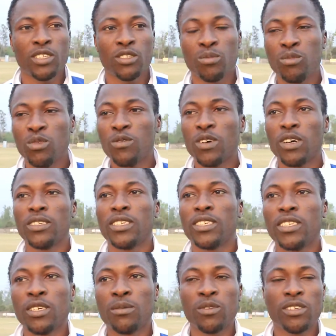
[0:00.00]
to move on
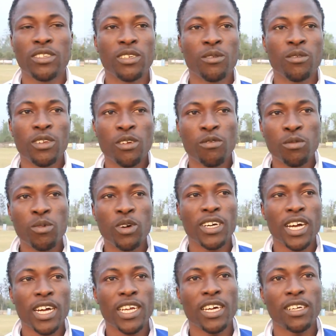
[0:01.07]
in a football
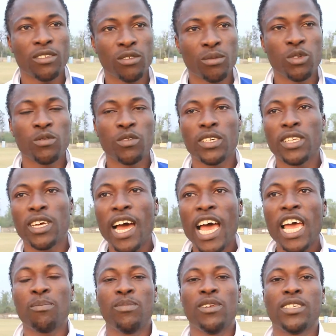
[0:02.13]
career, to move on in
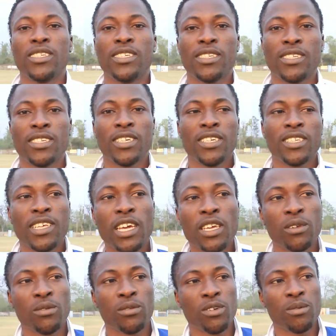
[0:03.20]
high places.
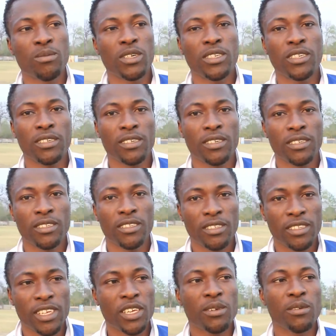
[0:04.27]
Thank you so much.
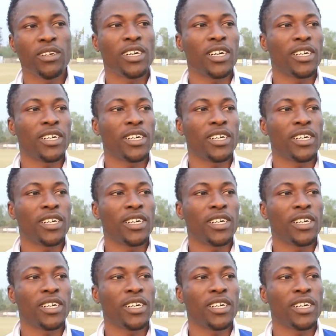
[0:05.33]
Thank you,